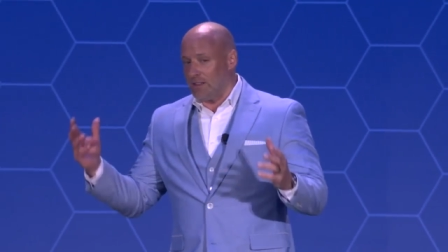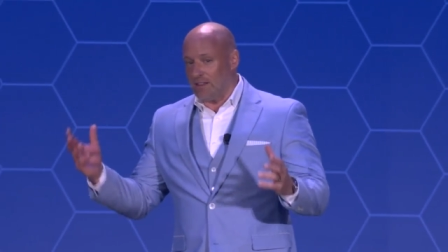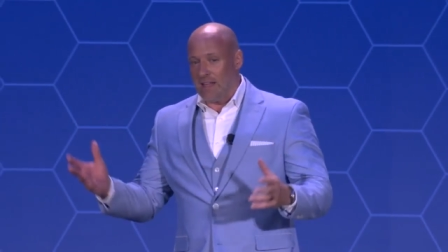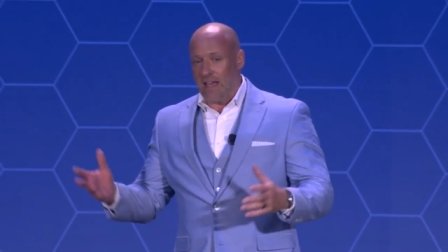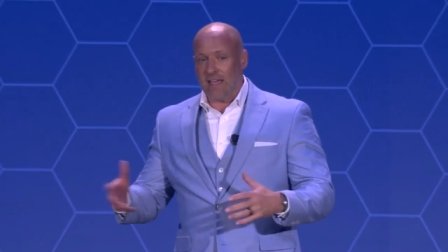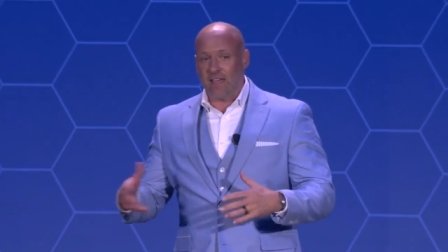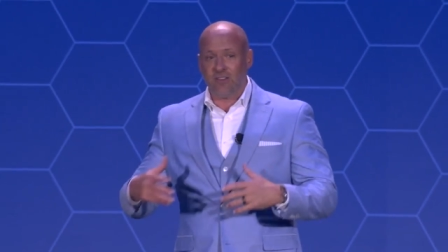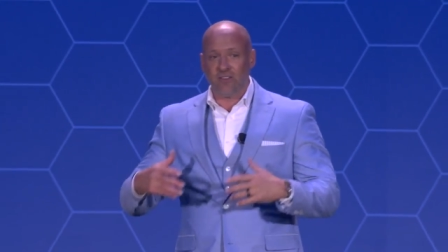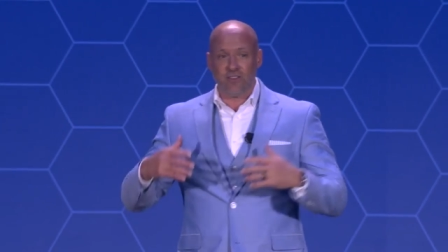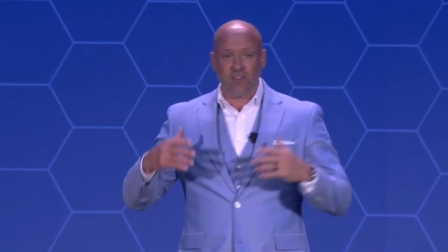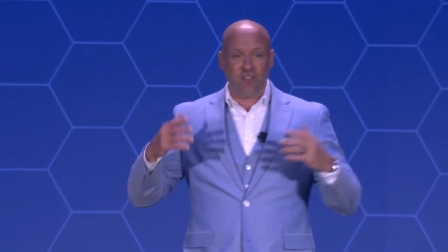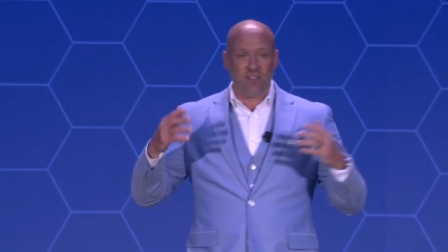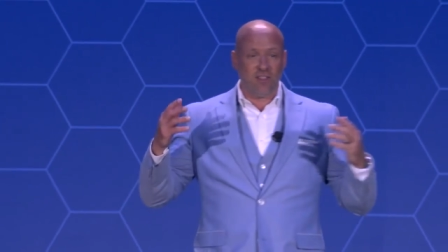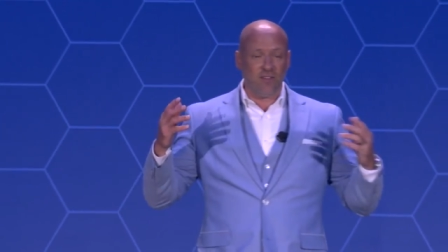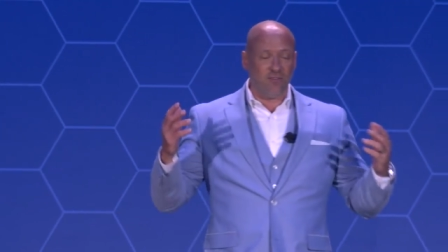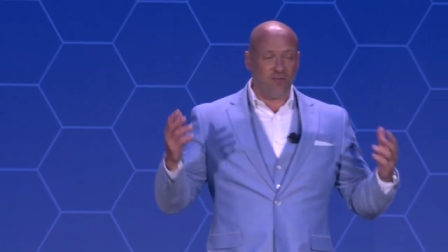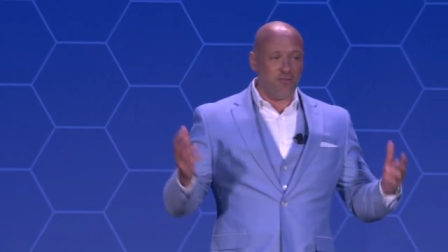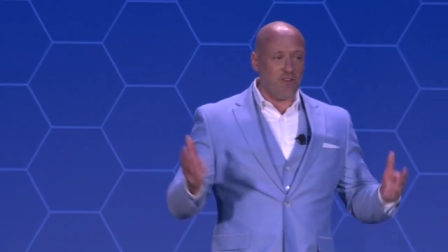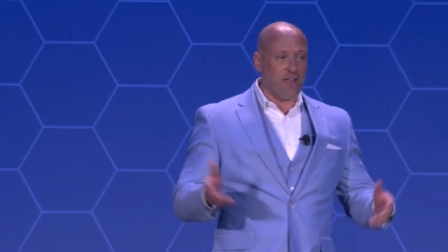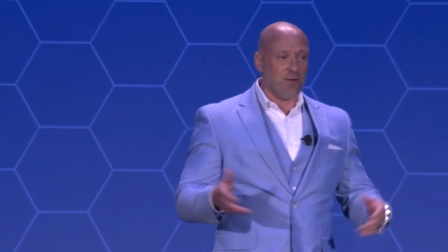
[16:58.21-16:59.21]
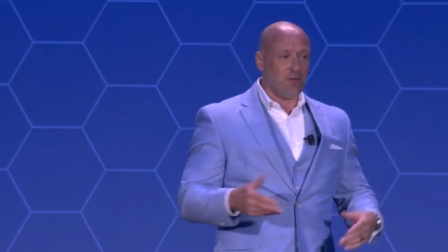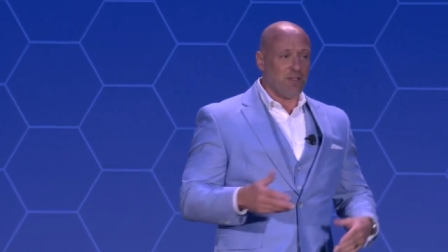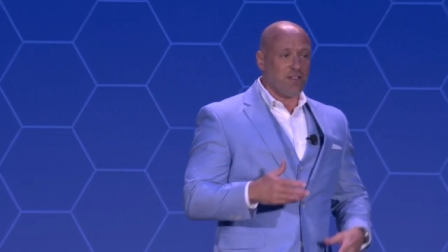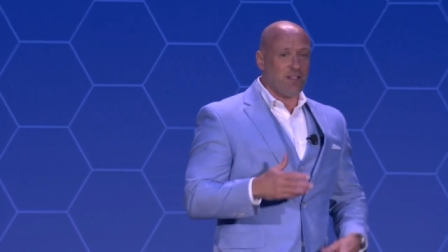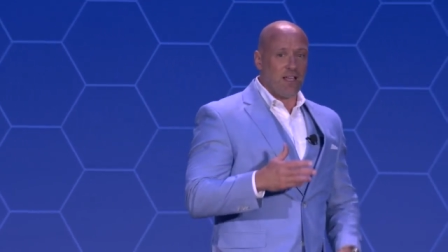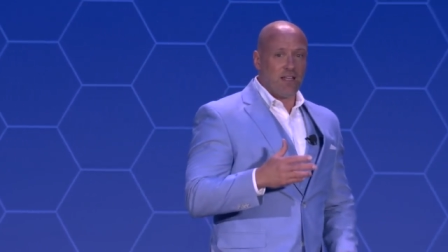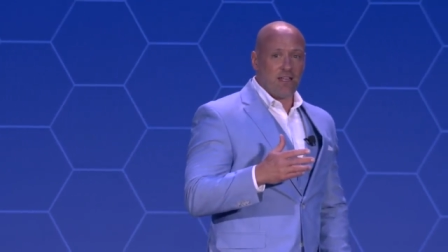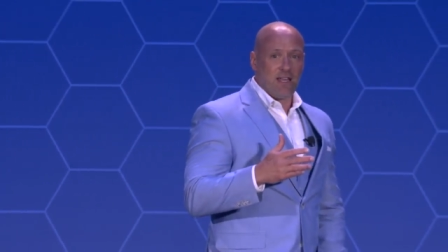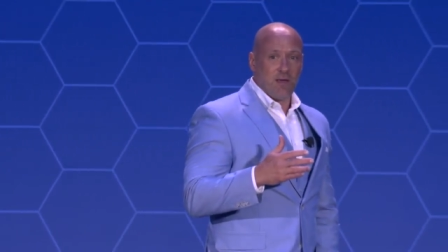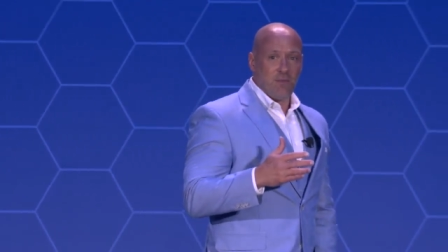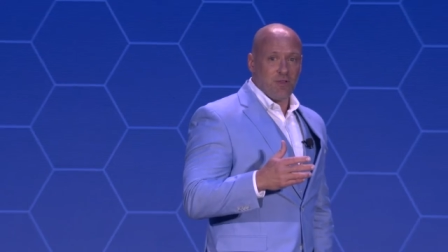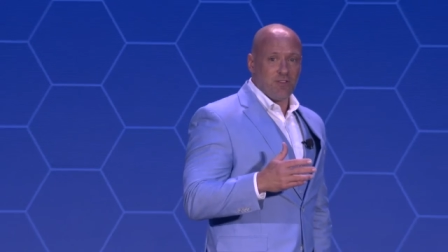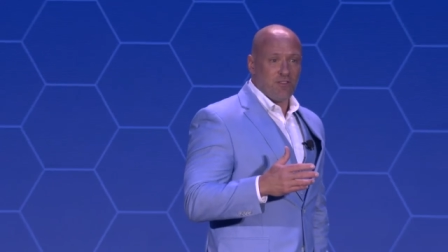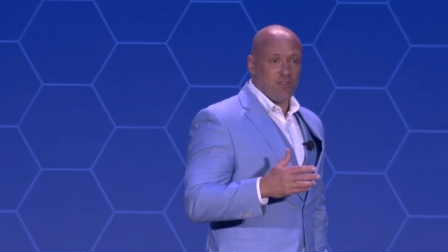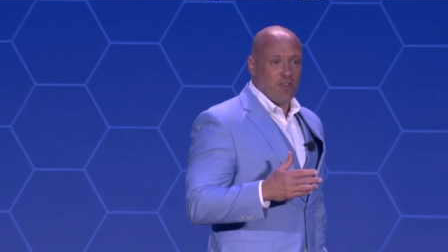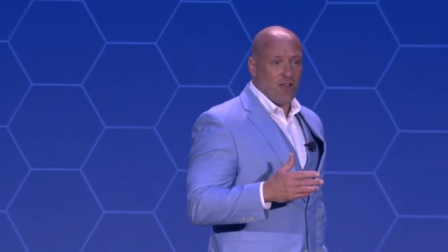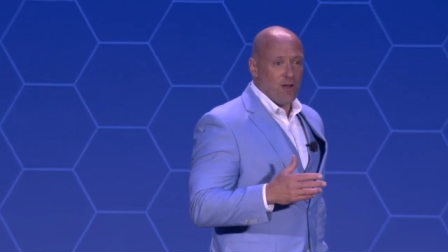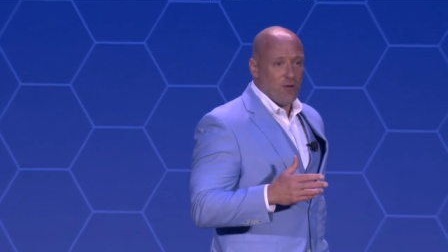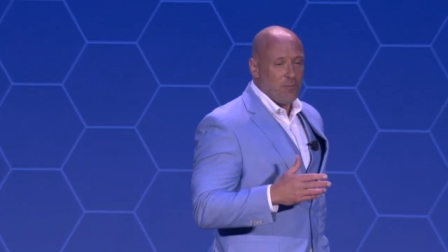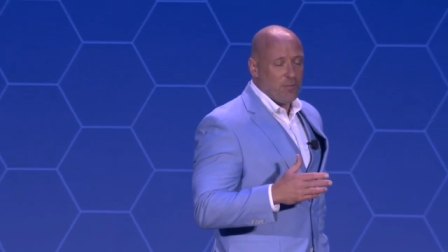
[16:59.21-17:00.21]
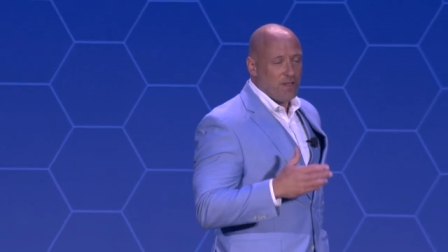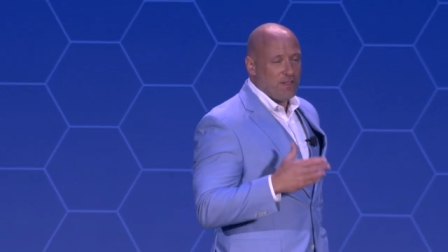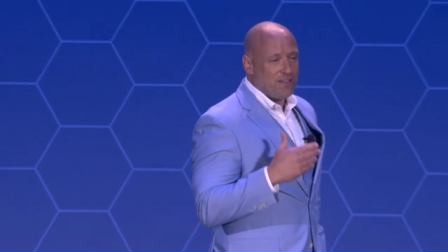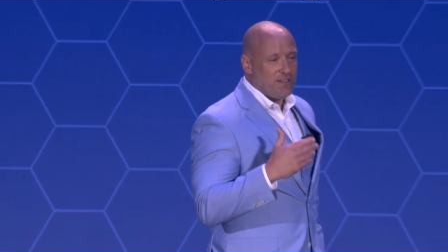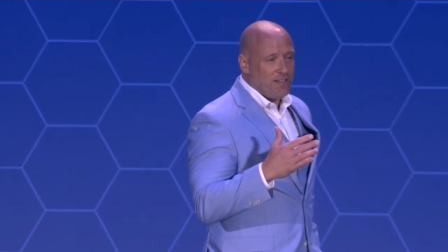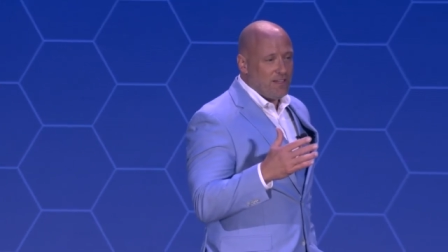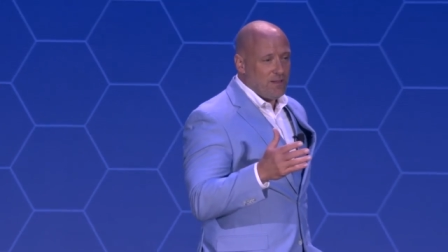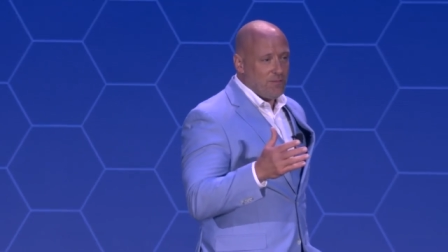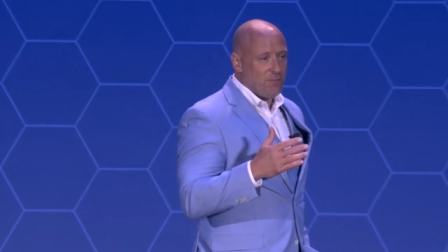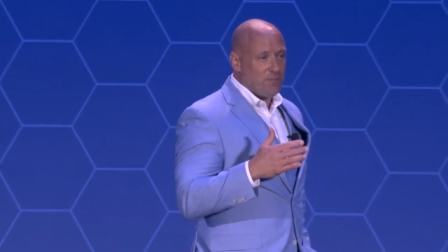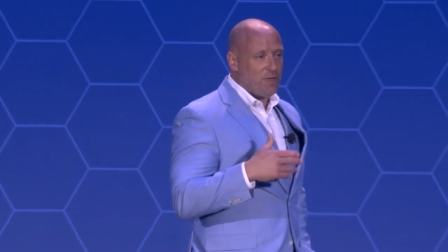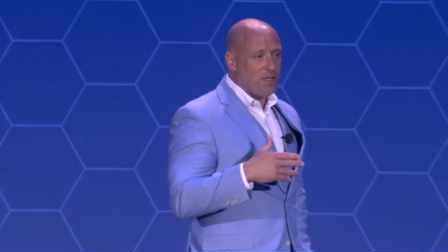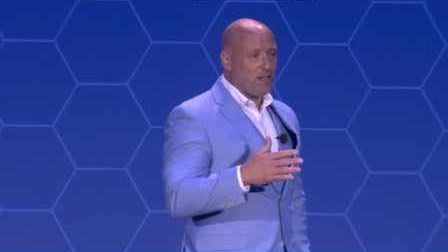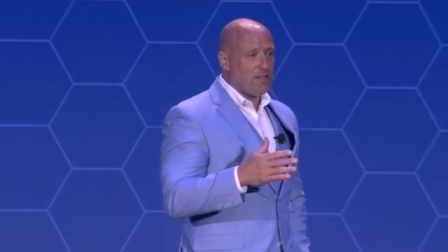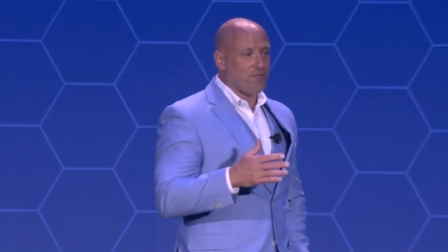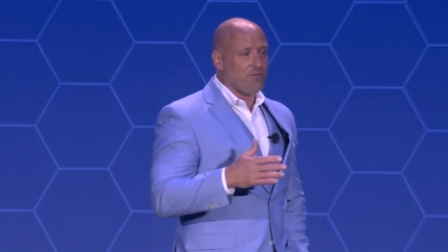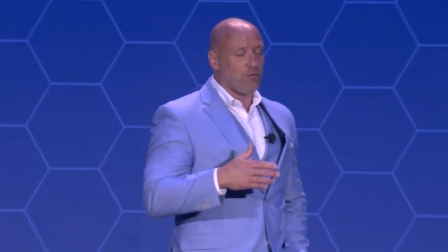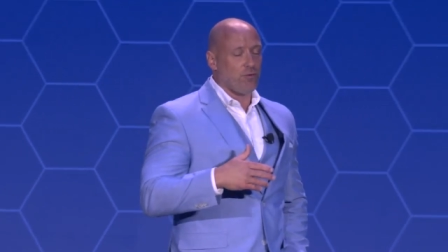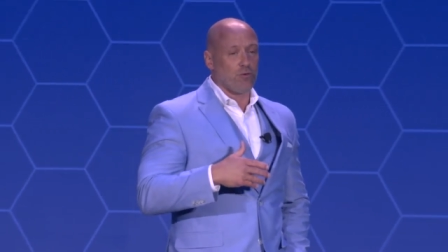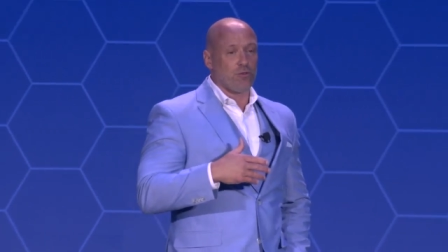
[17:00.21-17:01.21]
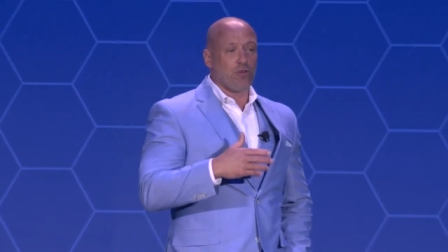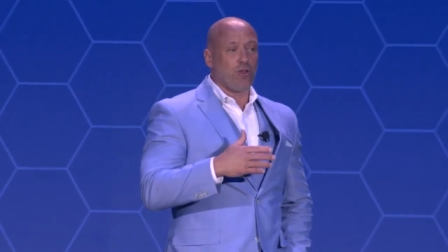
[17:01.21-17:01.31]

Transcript: legacy and family dynamics there, but deep, meaningful,